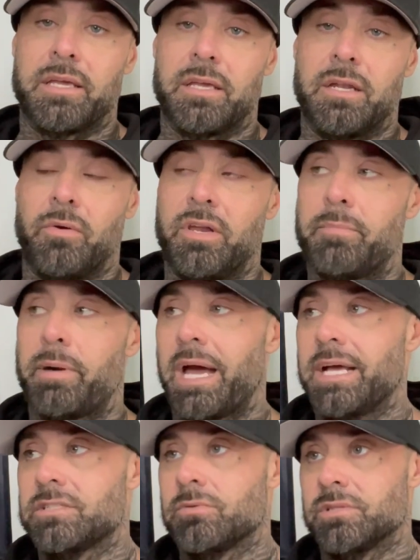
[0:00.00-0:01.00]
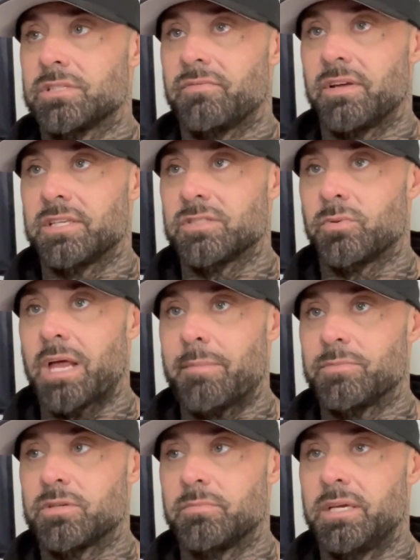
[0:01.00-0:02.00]
In the past when stuff like this would
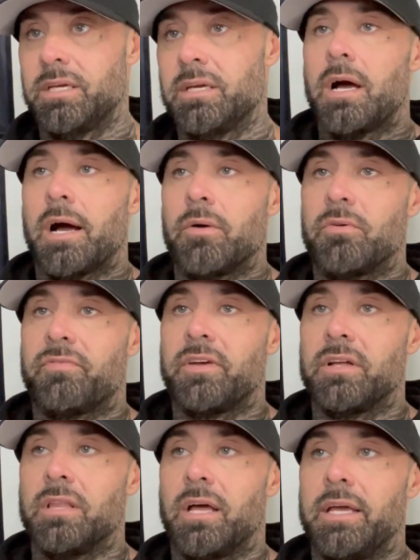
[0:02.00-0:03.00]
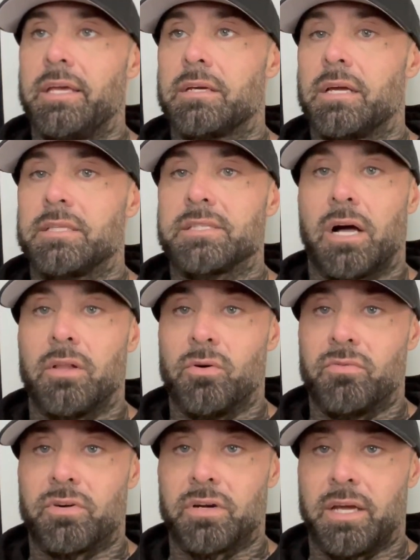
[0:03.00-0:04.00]
happen to me, I would feel like it's all over.